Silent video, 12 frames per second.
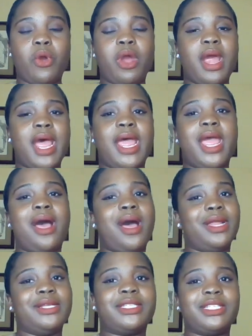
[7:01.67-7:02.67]
I
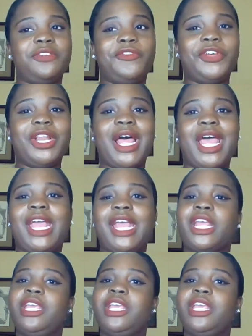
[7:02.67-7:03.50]
honestly feel like,